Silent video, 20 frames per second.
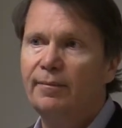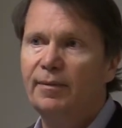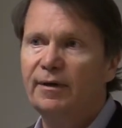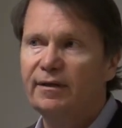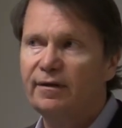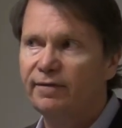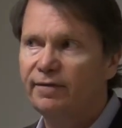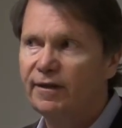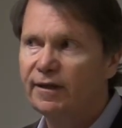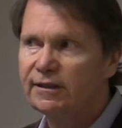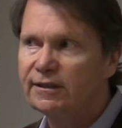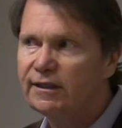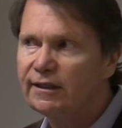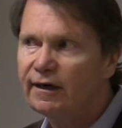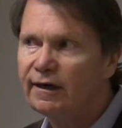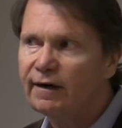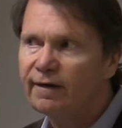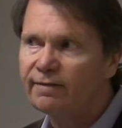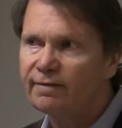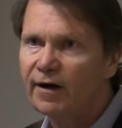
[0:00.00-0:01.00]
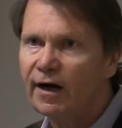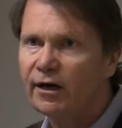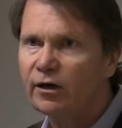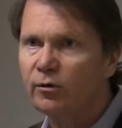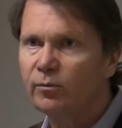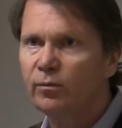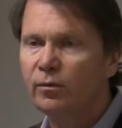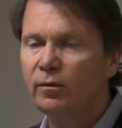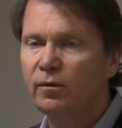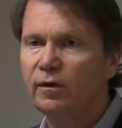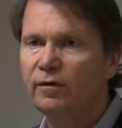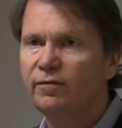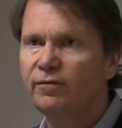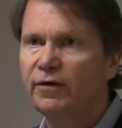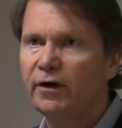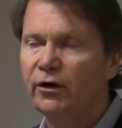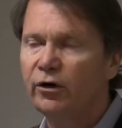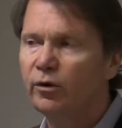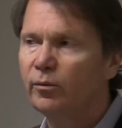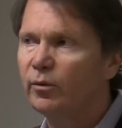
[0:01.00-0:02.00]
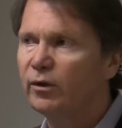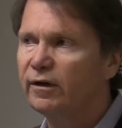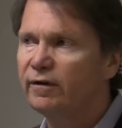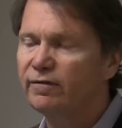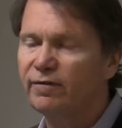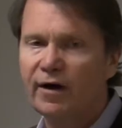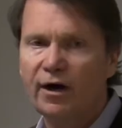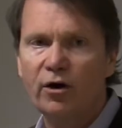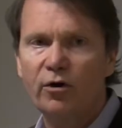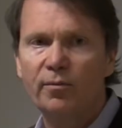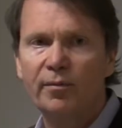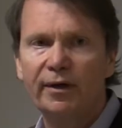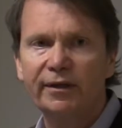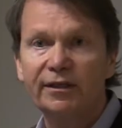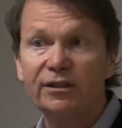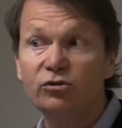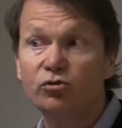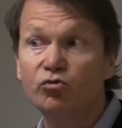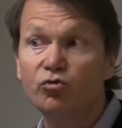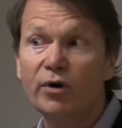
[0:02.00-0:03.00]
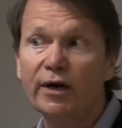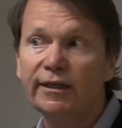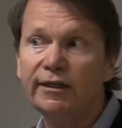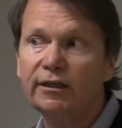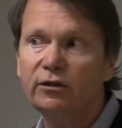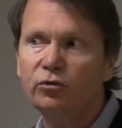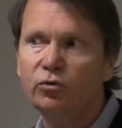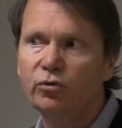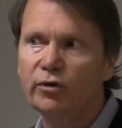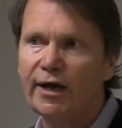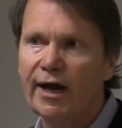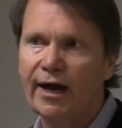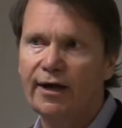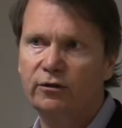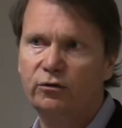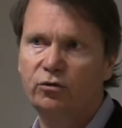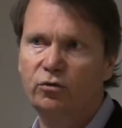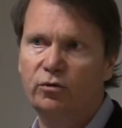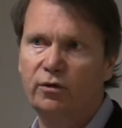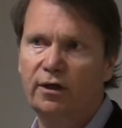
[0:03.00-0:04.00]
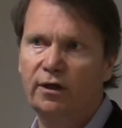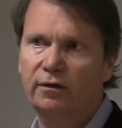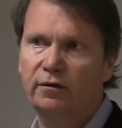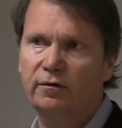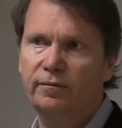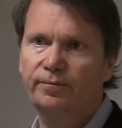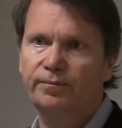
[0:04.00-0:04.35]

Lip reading: But if it's in an variable environment, it's ready to react to that.